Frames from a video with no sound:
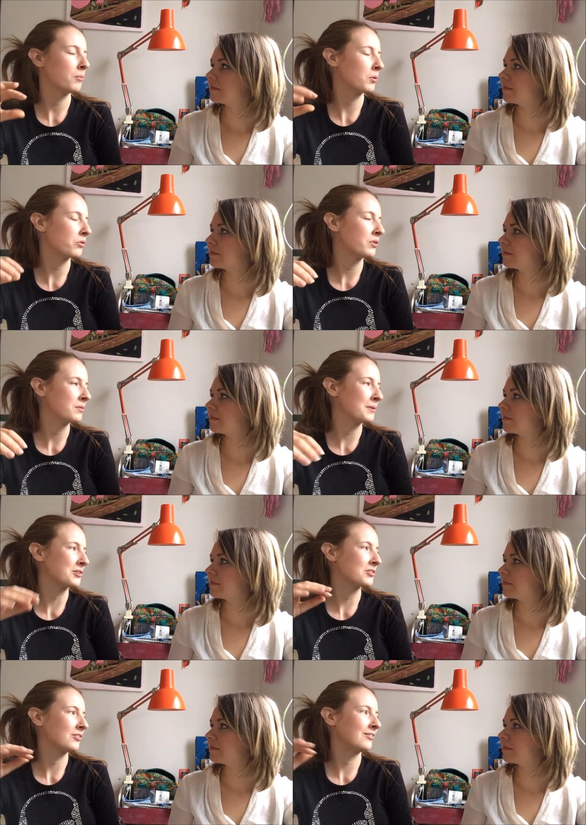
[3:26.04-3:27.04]
Speaker 1: bit more
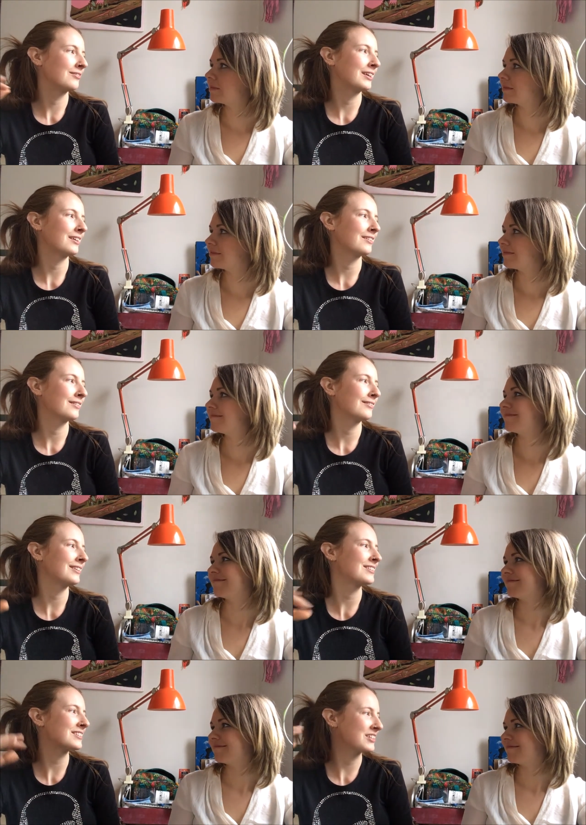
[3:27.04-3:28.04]
three-dimensional, like an
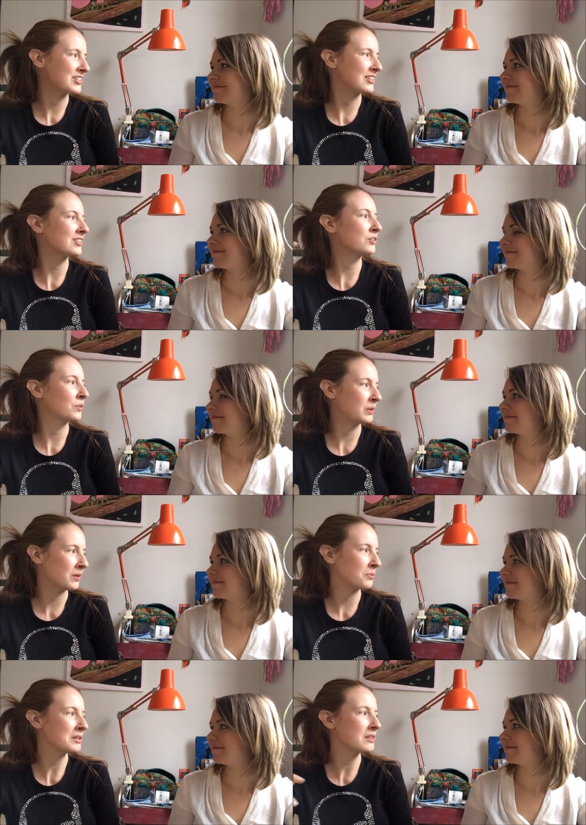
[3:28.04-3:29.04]
installation to go
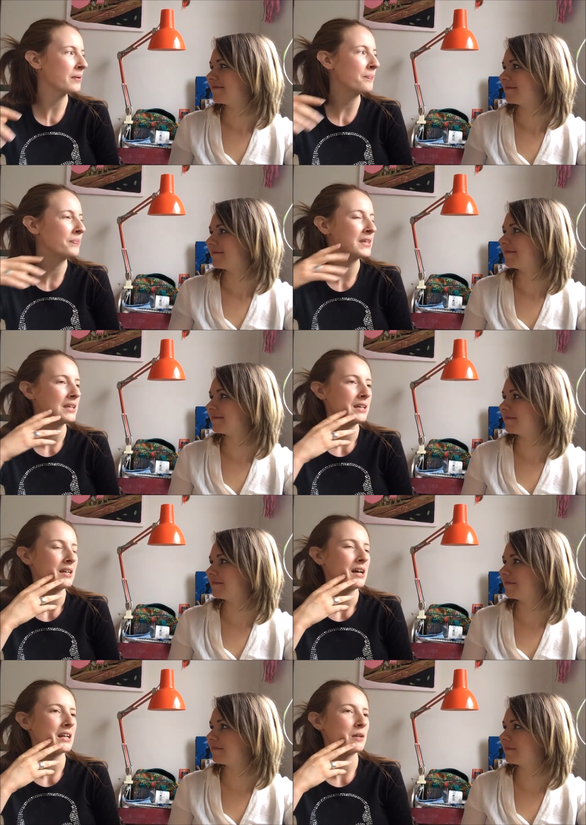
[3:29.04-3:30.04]
along with them. Mm
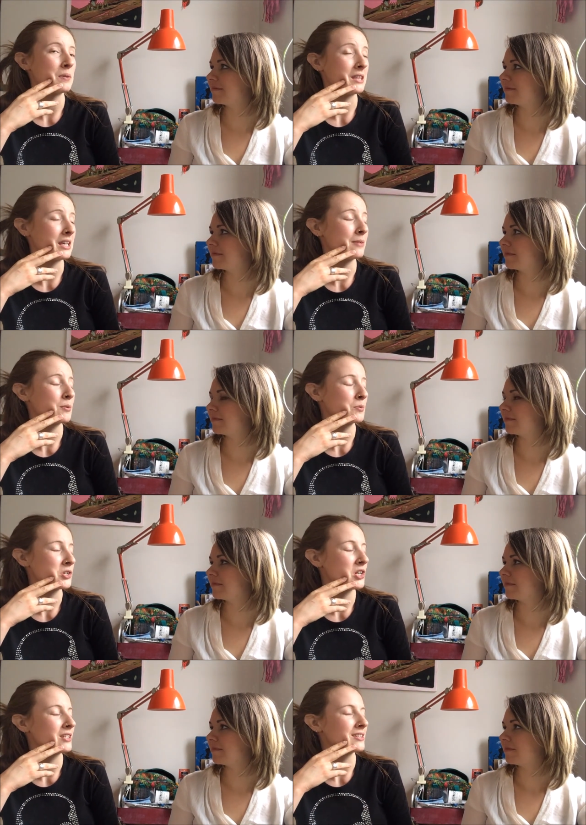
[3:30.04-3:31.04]
-hmm. And I've been thinking about
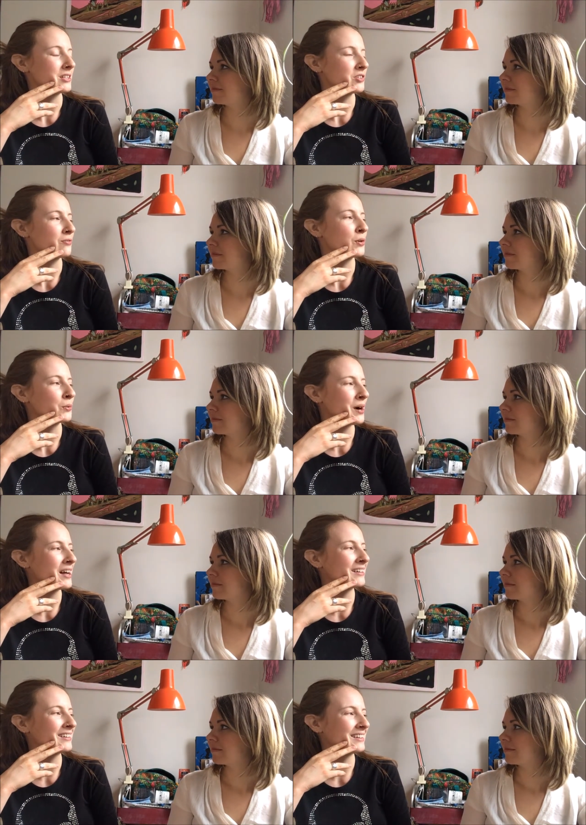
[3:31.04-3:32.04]
rigid insulation for a
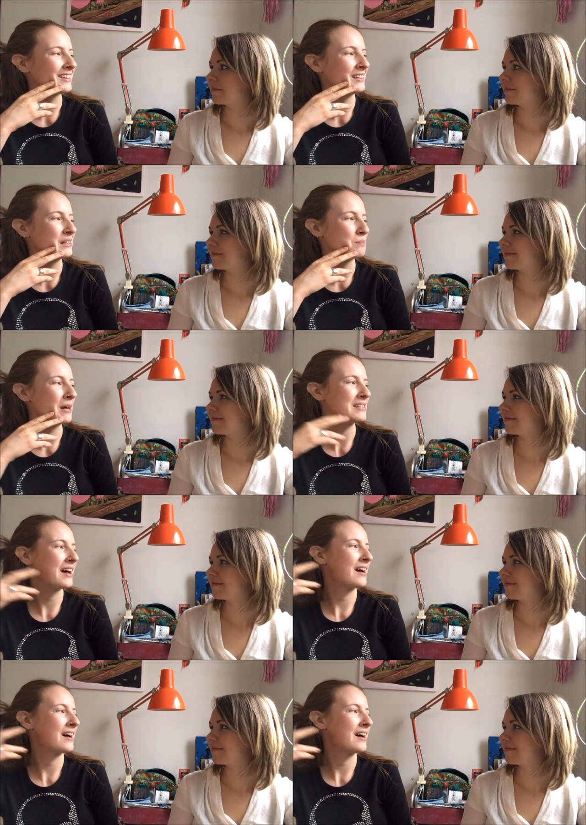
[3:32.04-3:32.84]
while, and my